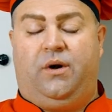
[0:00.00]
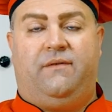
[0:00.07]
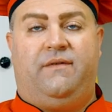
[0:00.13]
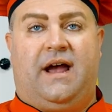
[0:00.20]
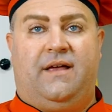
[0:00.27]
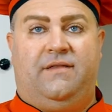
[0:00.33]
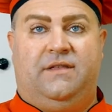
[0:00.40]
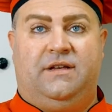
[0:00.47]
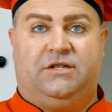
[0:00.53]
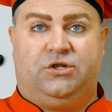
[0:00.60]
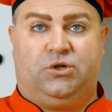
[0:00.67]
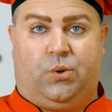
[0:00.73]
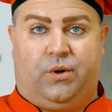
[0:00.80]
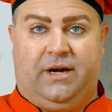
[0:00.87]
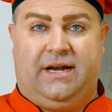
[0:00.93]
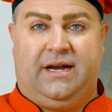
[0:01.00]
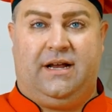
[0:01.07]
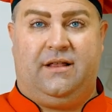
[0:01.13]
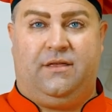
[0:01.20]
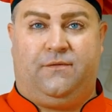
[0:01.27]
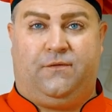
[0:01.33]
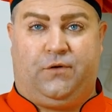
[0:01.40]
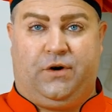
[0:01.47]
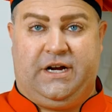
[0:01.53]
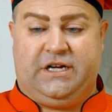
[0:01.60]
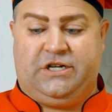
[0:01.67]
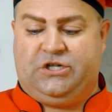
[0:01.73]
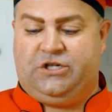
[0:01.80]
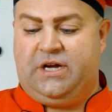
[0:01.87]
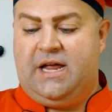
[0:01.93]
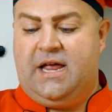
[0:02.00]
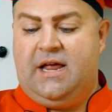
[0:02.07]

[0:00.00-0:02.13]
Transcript: I've had this shortening in the fridge.